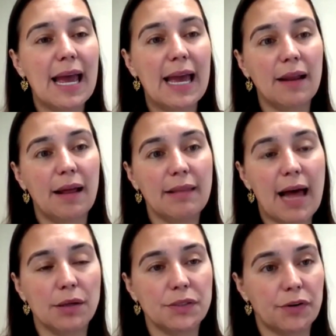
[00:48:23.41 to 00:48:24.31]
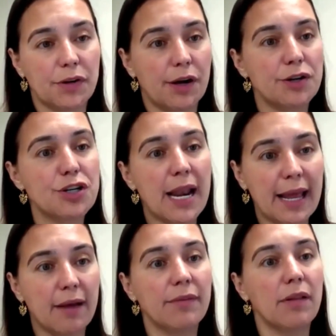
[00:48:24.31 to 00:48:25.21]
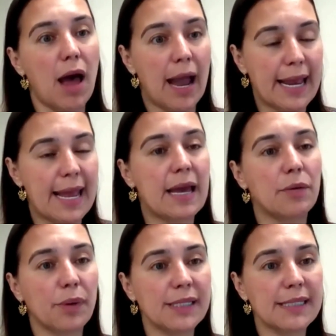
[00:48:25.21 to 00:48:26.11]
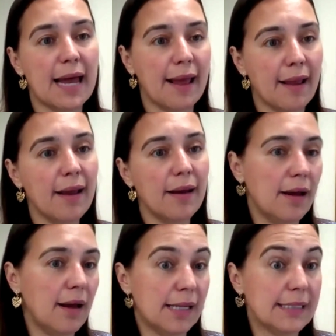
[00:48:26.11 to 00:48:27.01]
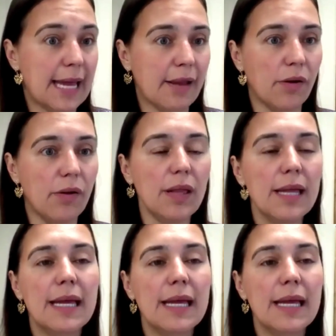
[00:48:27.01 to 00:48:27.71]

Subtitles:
it allows for shedding of the lining and resetting a cycle.